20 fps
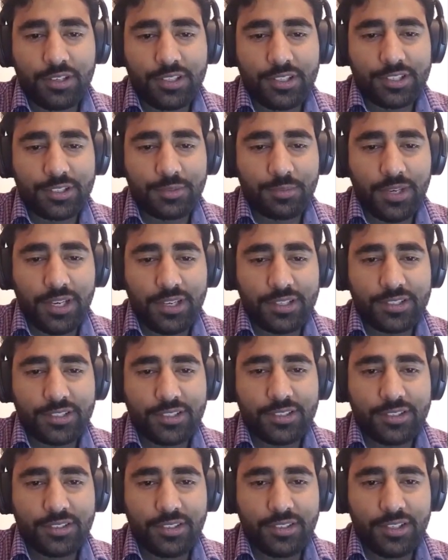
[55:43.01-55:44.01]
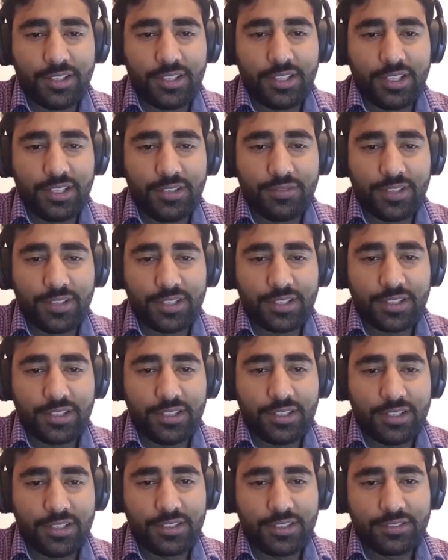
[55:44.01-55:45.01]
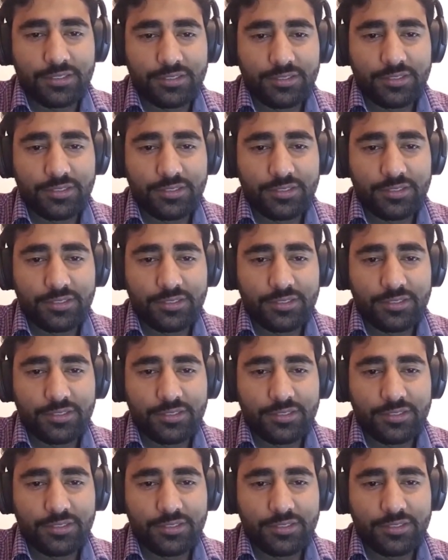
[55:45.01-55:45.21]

on the specs. I love that car.